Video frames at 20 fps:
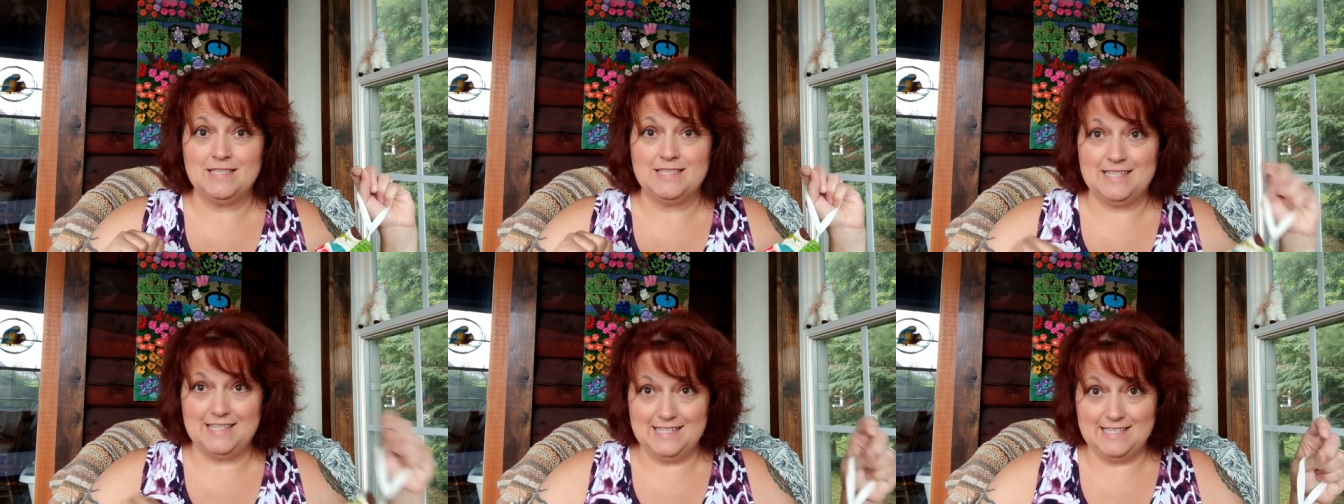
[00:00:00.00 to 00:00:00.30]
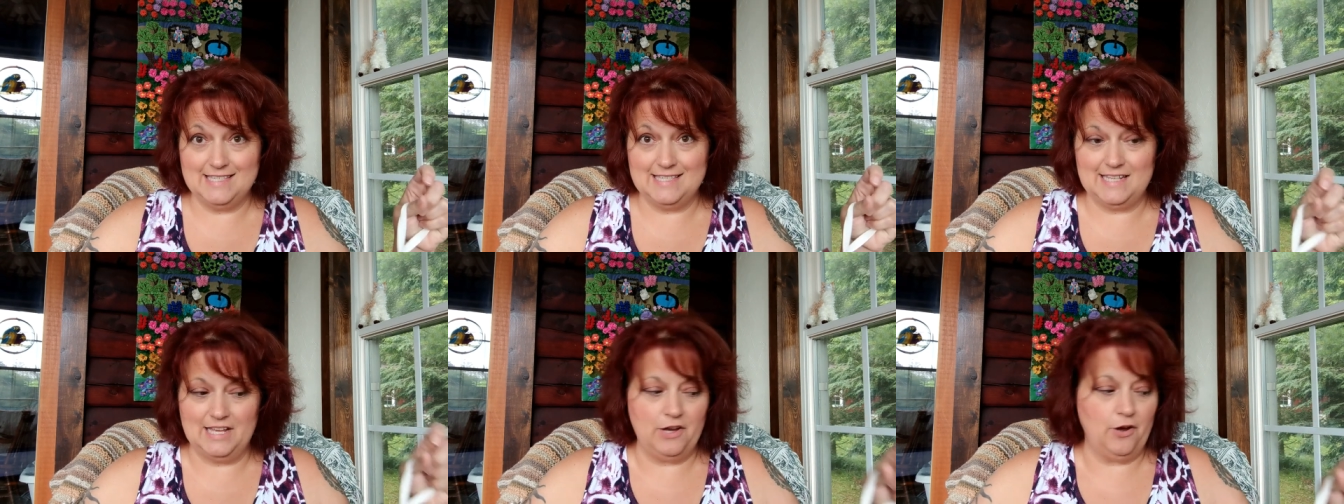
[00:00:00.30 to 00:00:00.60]

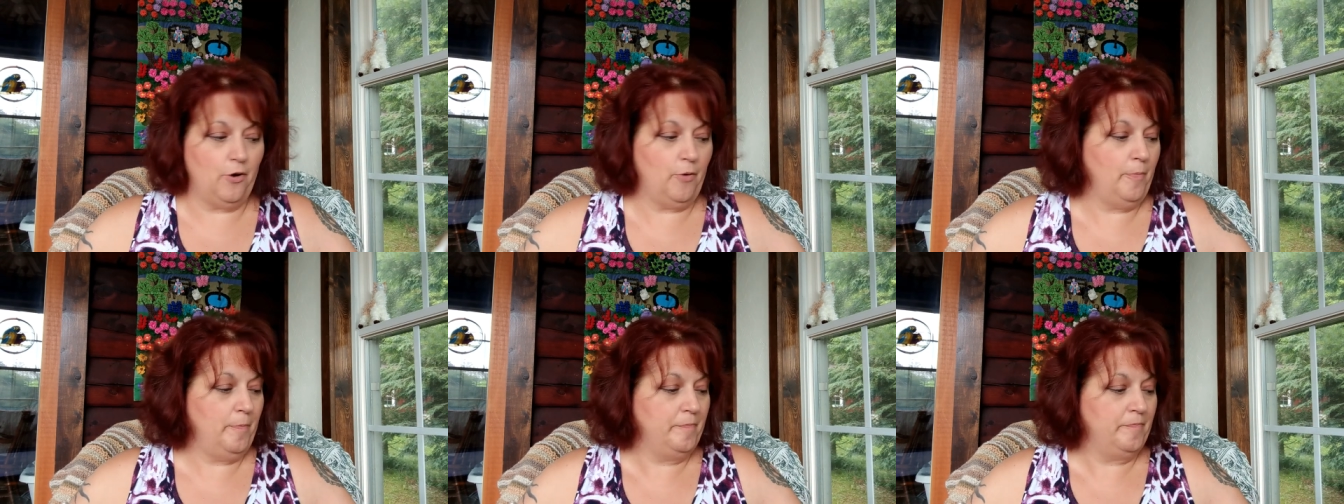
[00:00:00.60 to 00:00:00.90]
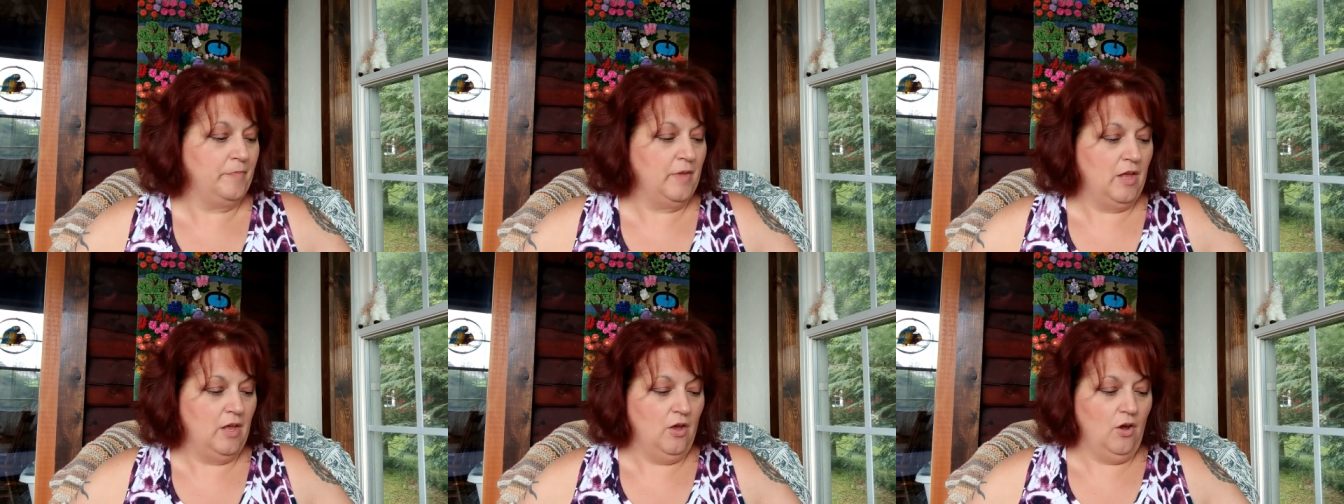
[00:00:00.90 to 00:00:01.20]
Teasdale
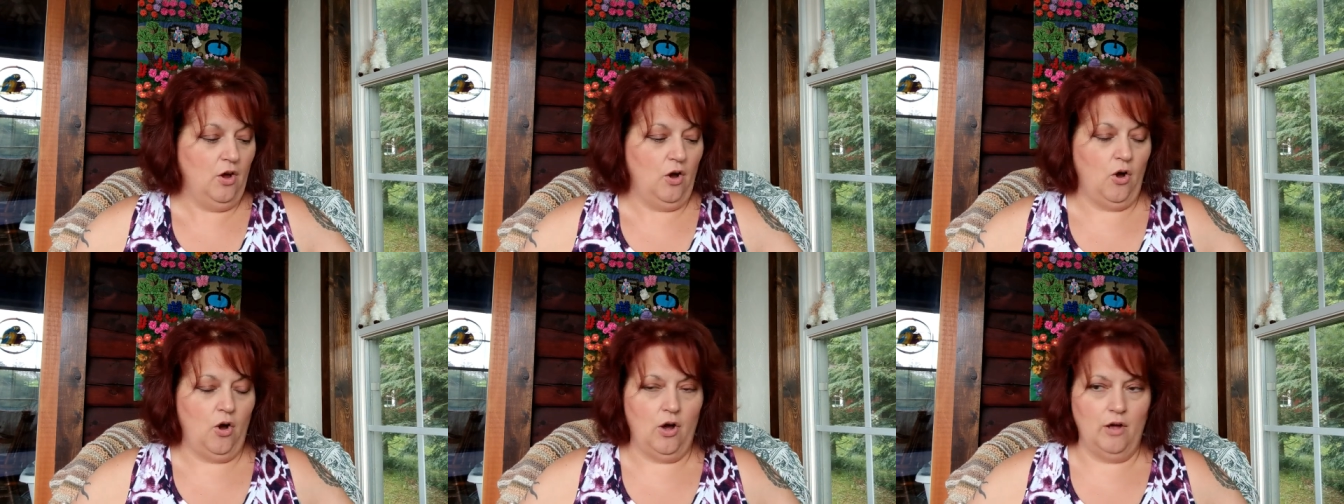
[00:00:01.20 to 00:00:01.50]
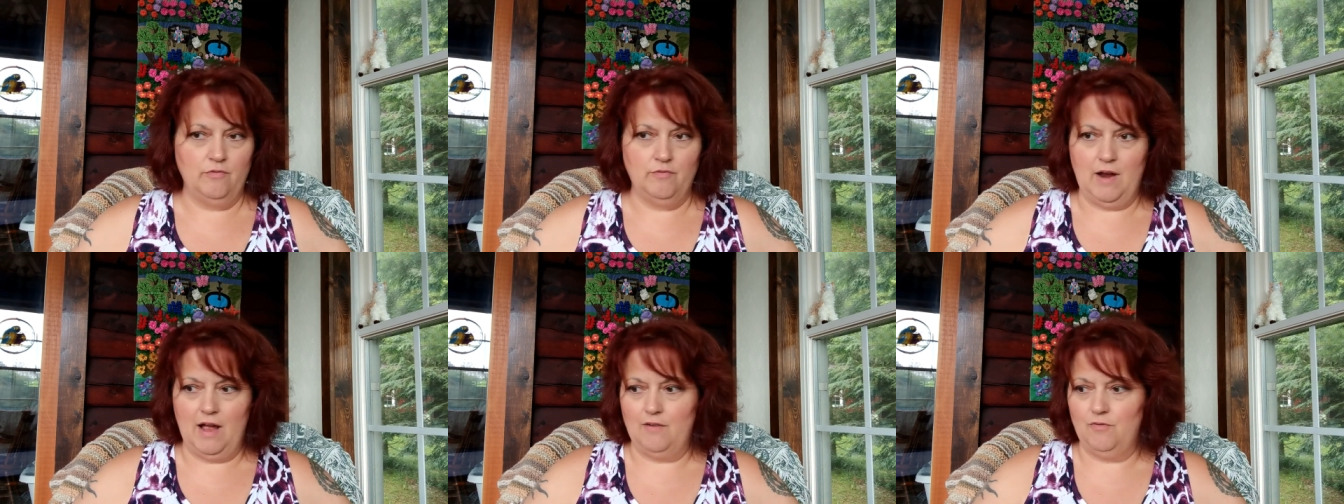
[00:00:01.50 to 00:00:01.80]

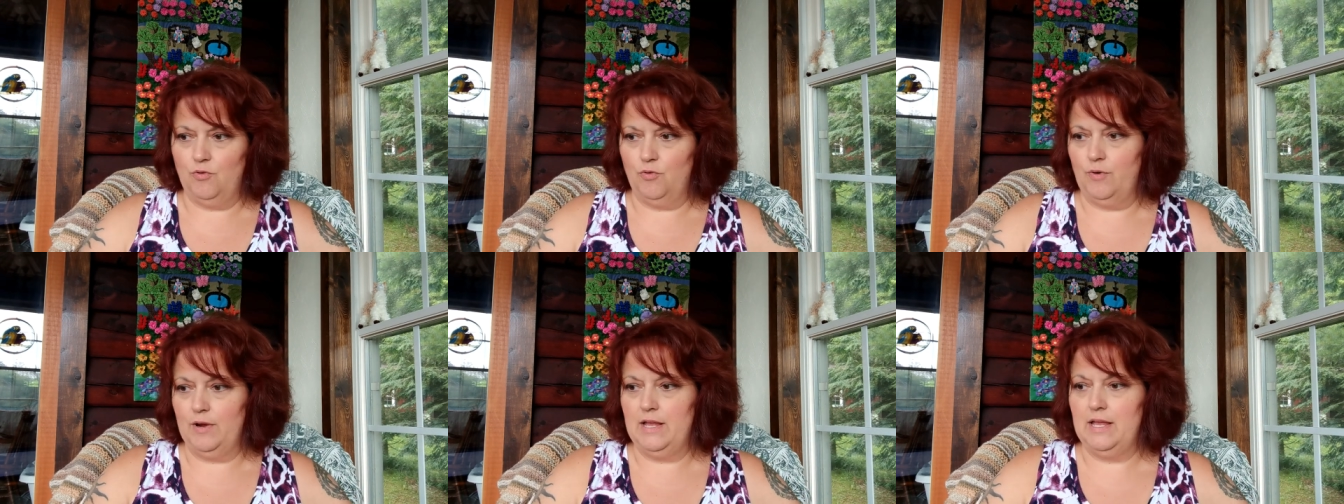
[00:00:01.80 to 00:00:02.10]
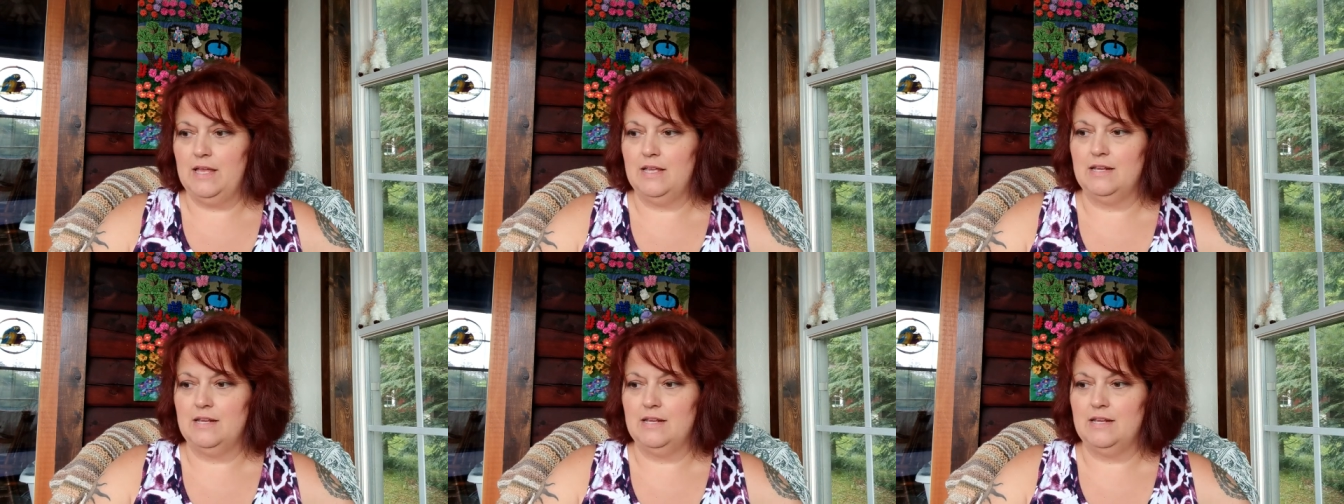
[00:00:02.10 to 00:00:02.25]
on Ravelry.